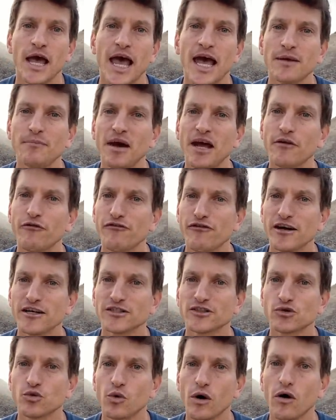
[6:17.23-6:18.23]
And my
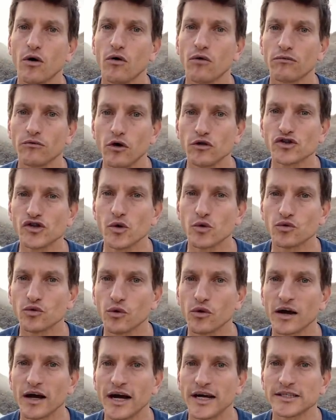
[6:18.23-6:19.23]
friends who are also
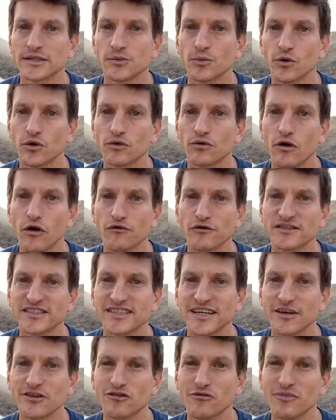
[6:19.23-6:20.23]
tour guides would often
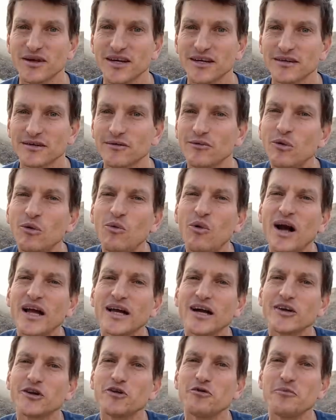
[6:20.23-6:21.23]
say to me, why
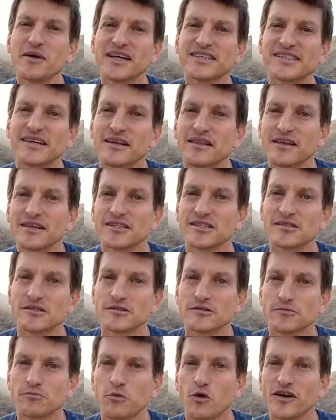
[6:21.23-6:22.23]
are you mixing these
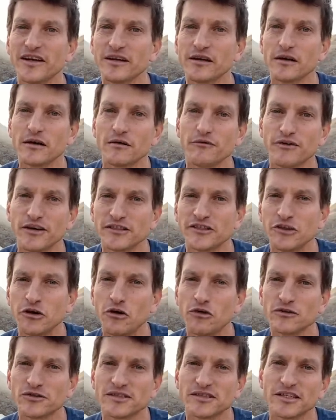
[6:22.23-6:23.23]
political
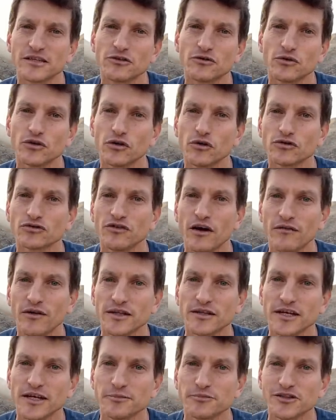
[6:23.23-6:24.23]
videos into your
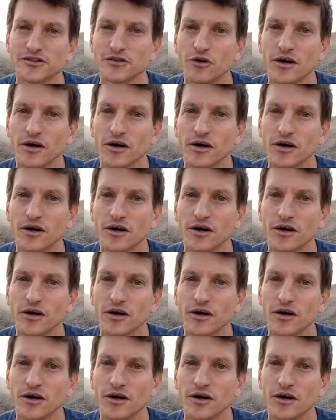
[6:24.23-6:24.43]
travel tips?